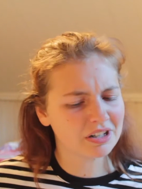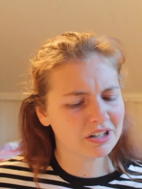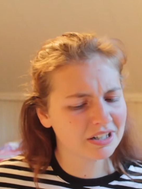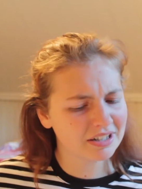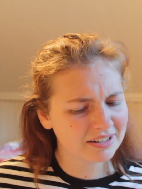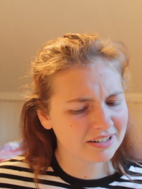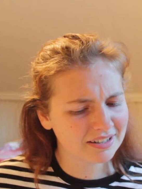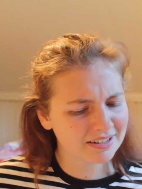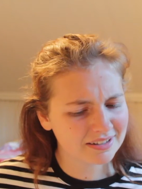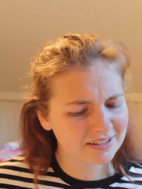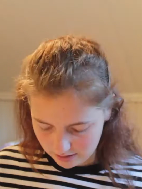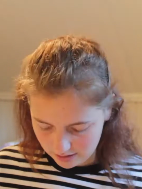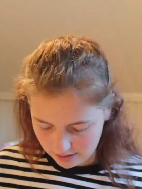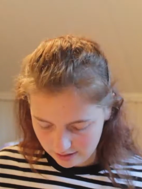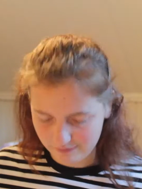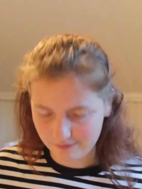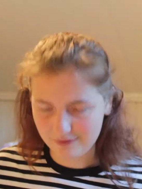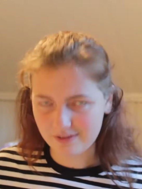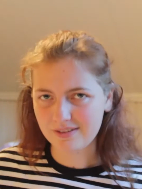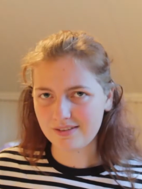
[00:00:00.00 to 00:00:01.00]
I
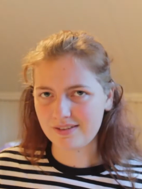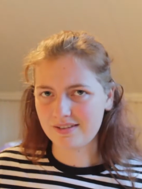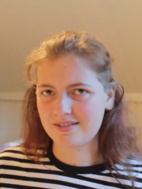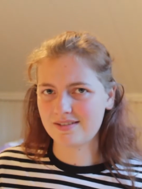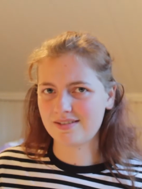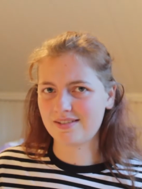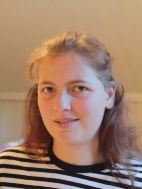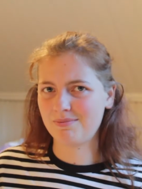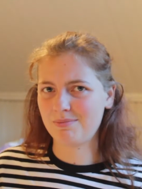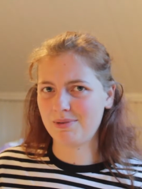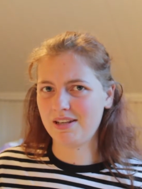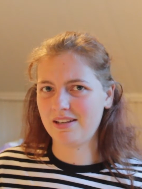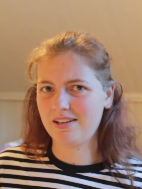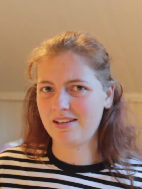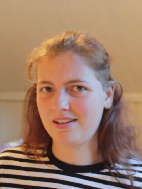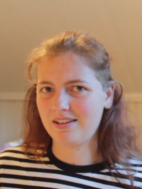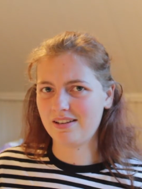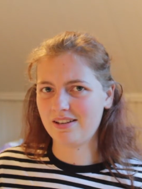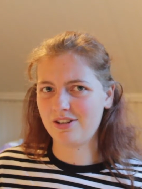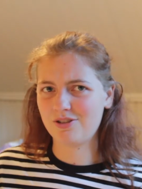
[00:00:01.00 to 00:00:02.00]
feel like this is gonna
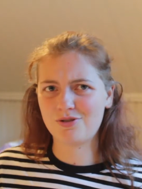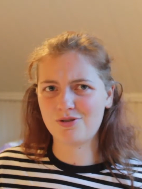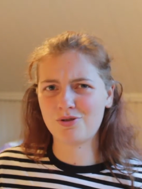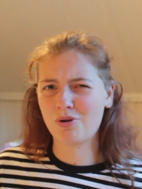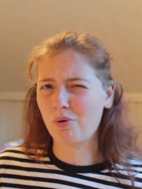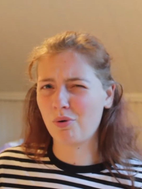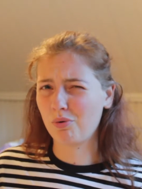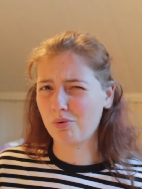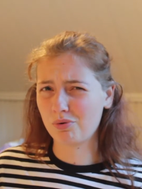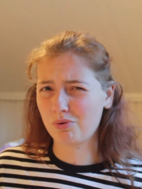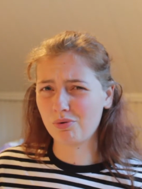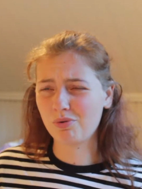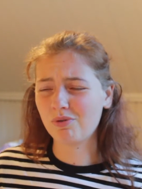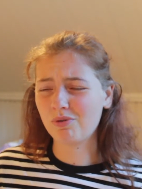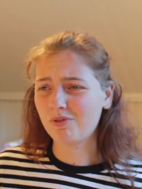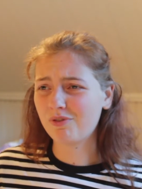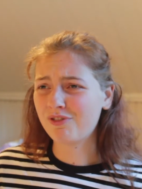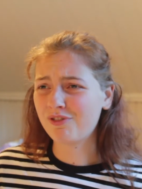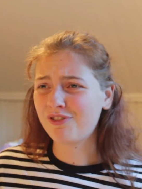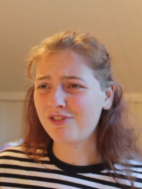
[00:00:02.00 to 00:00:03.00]
be a
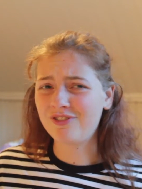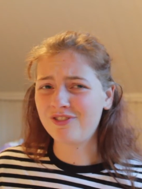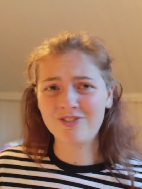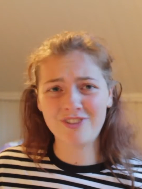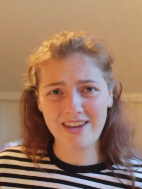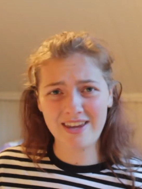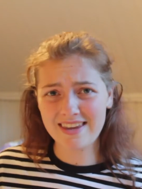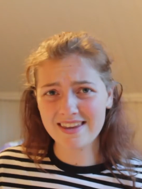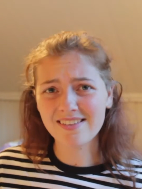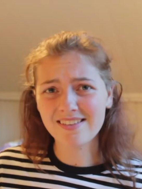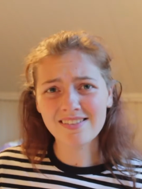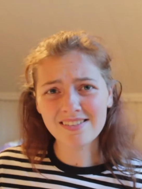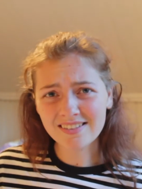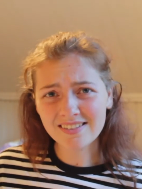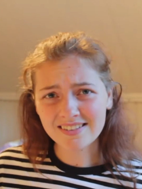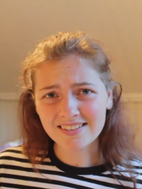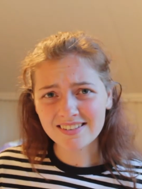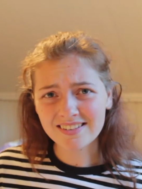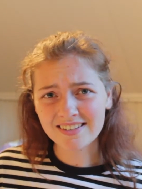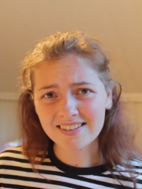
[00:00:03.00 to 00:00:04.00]
total fail
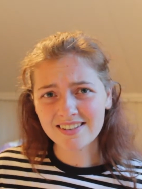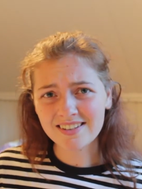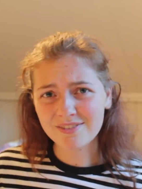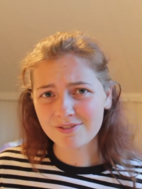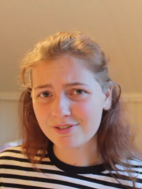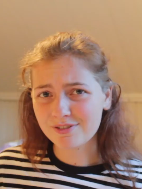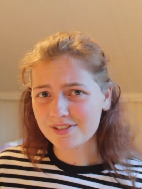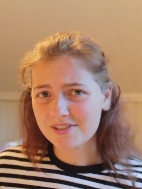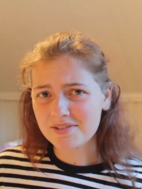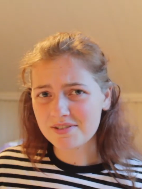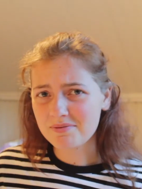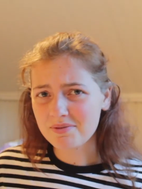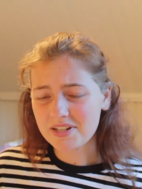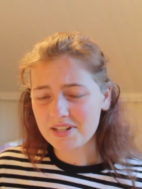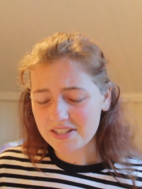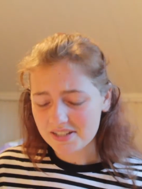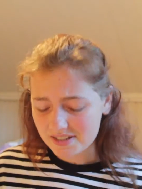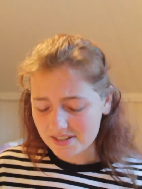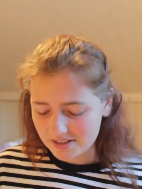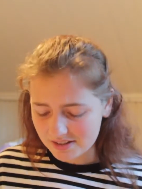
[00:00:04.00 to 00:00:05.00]
for some
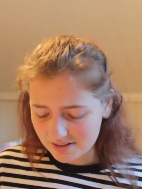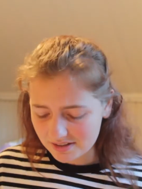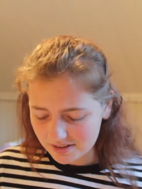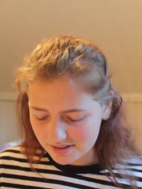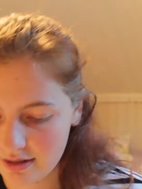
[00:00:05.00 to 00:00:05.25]
reason.